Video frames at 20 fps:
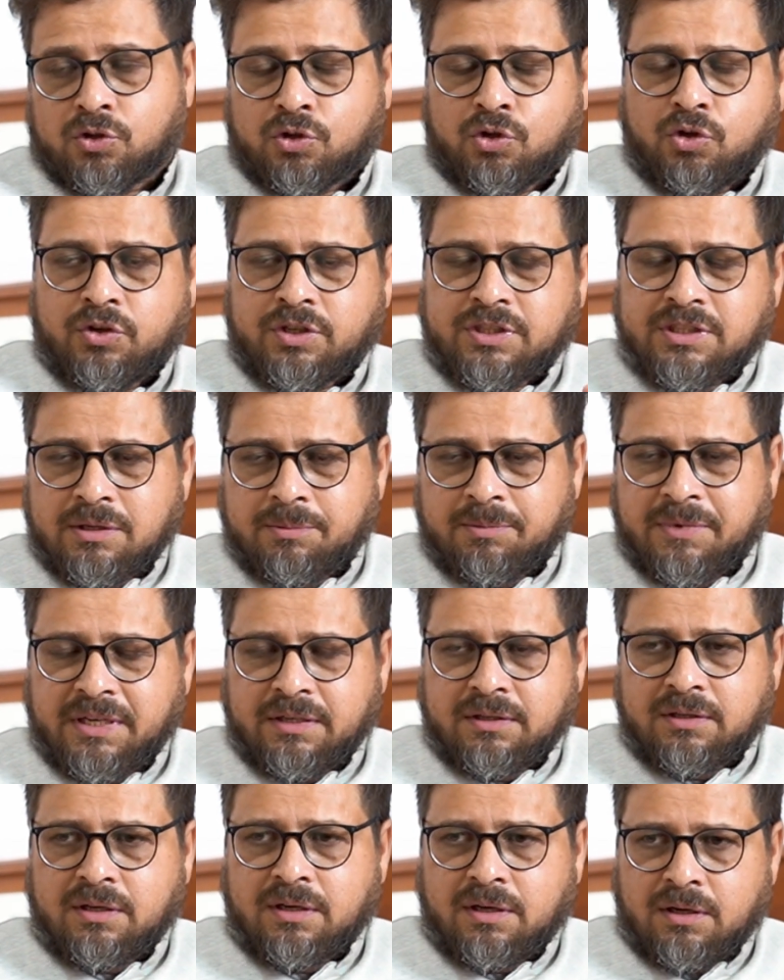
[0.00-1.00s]
Tourism
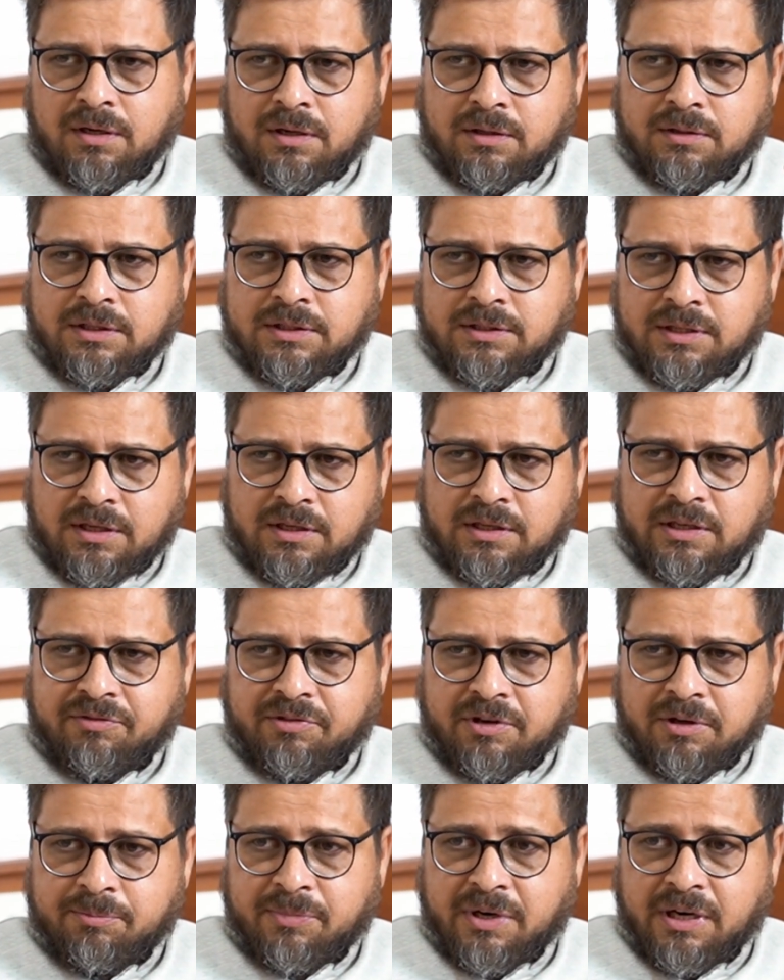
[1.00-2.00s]
and these are
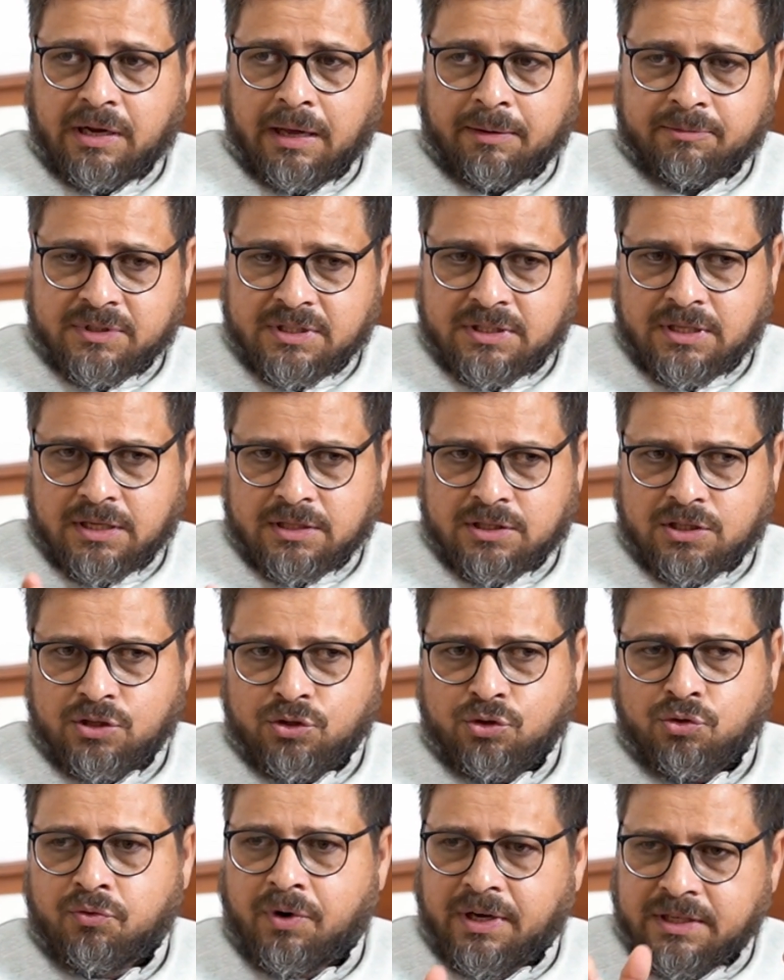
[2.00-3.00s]
different part. I'm just asking
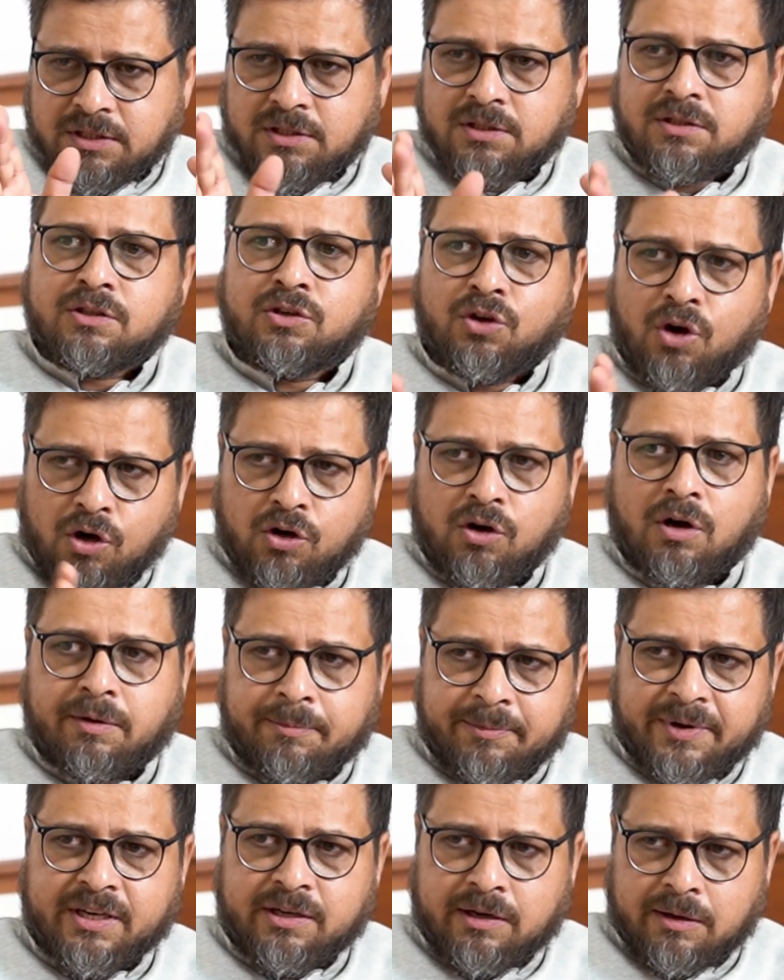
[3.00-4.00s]
you, once your
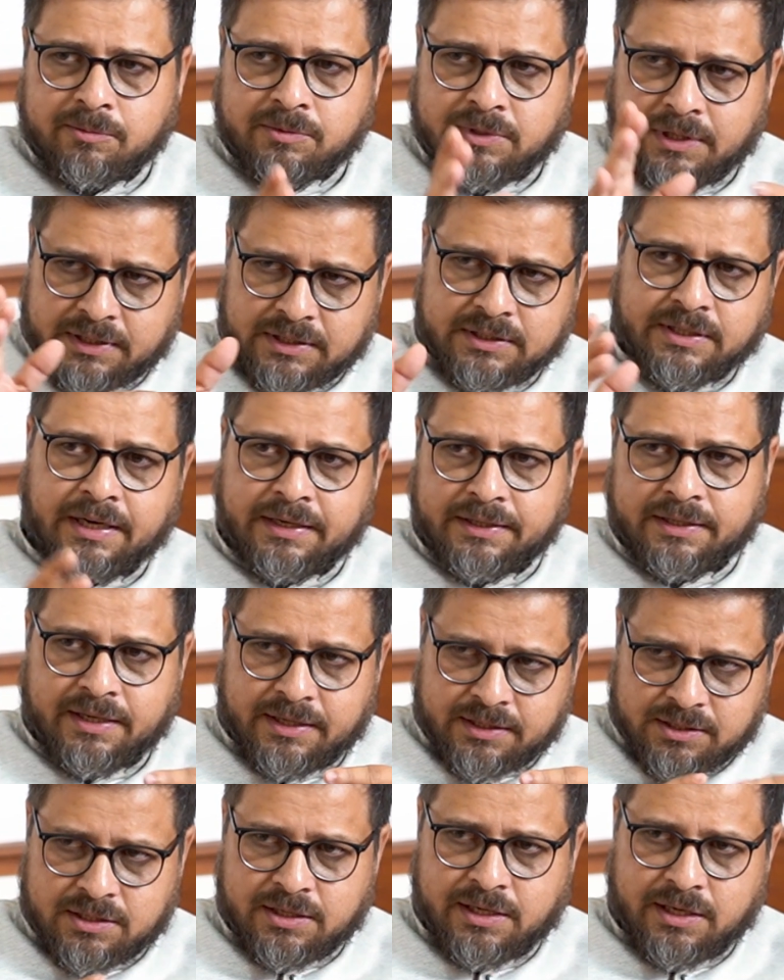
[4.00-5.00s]
government comes at the center
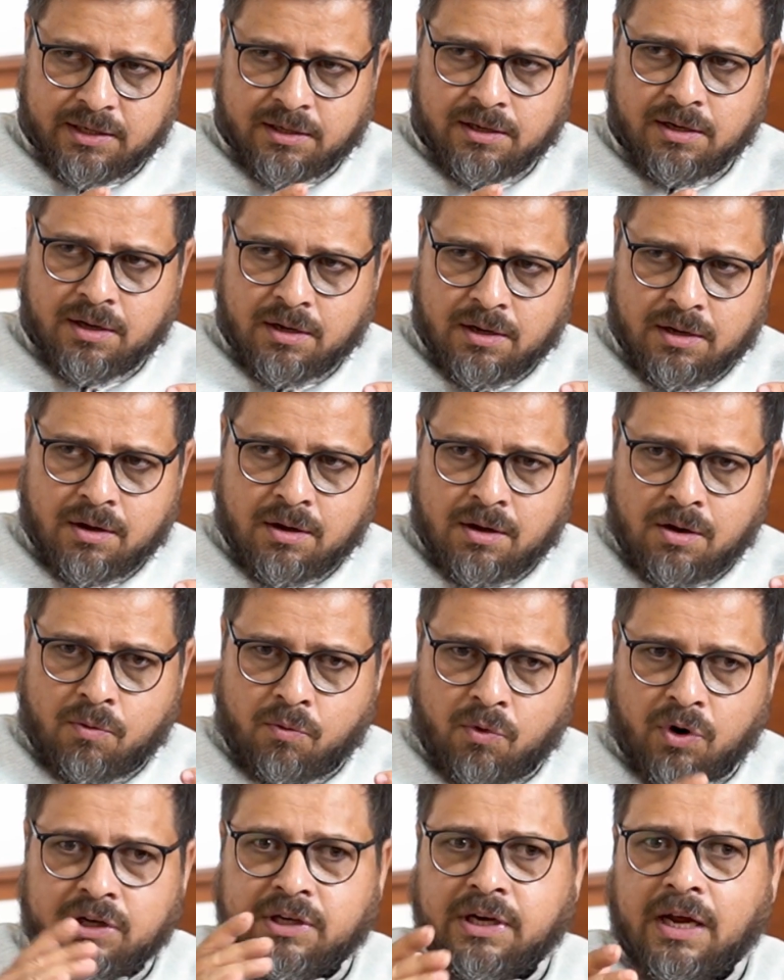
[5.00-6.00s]
and state,
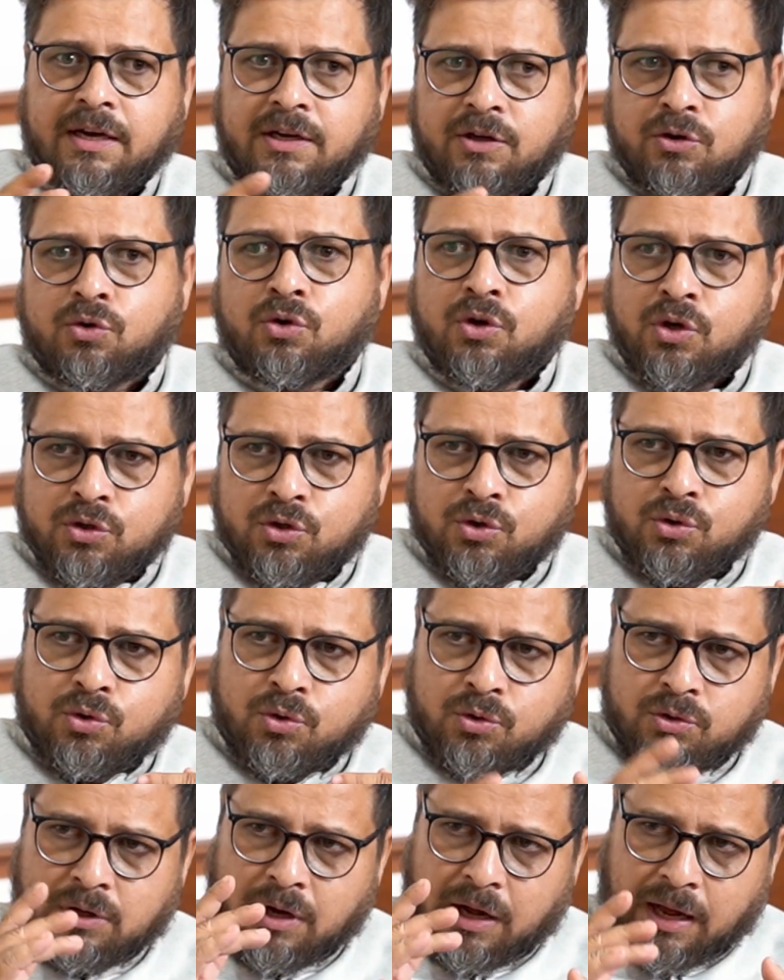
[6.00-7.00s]
what are you going to
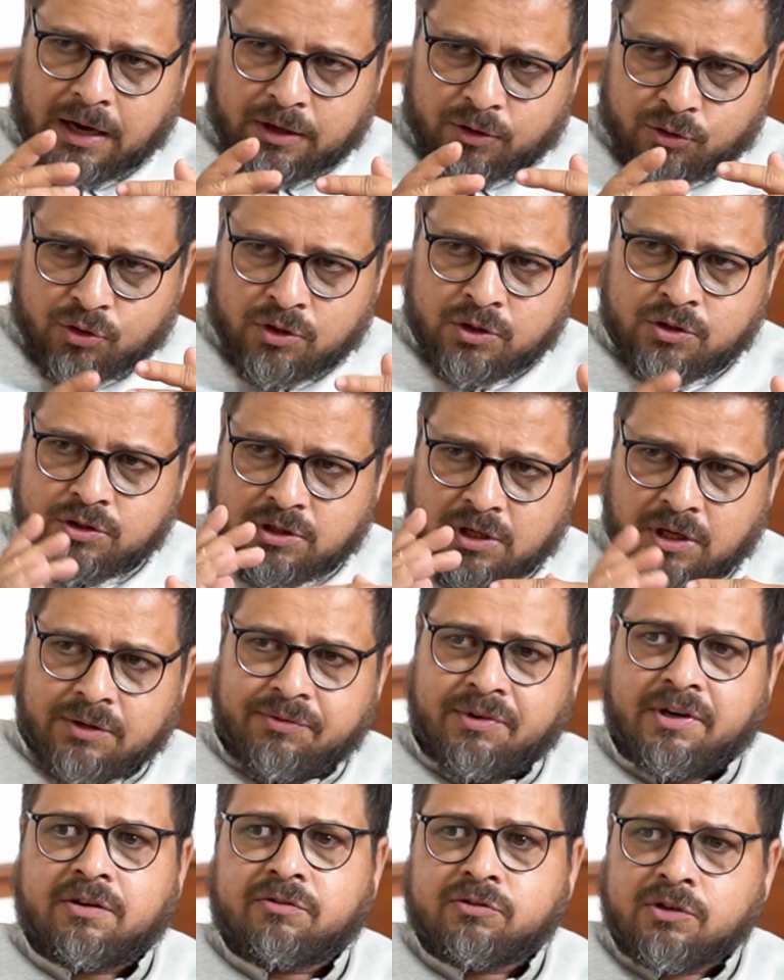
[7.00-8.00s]
do? Are you going to shut
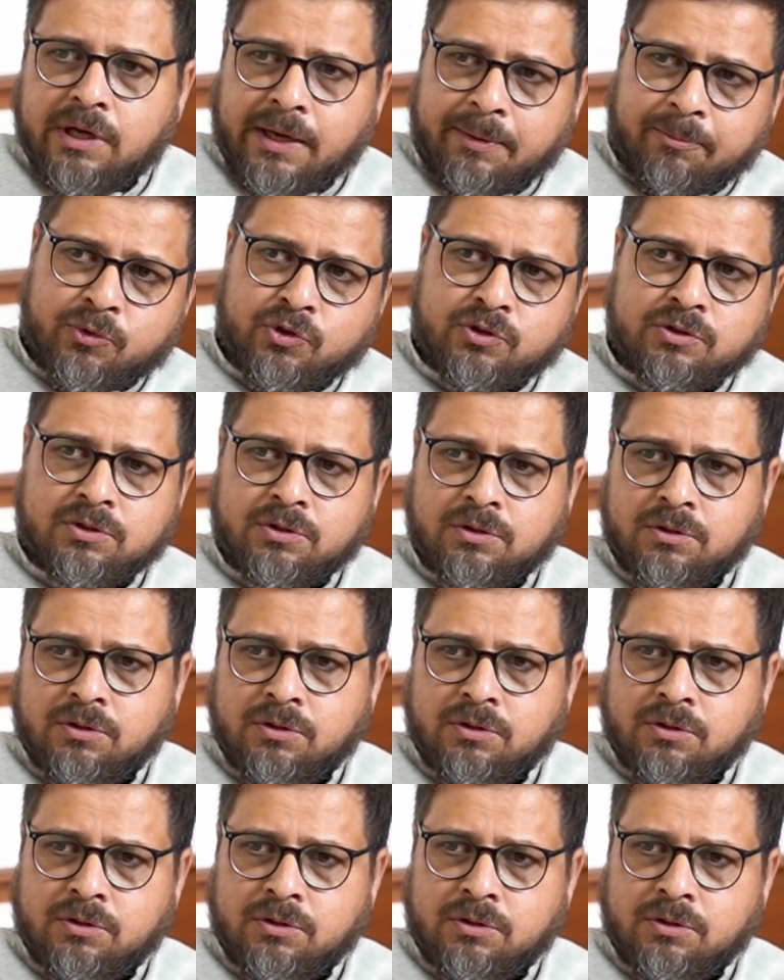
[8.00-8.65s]
one of the airports?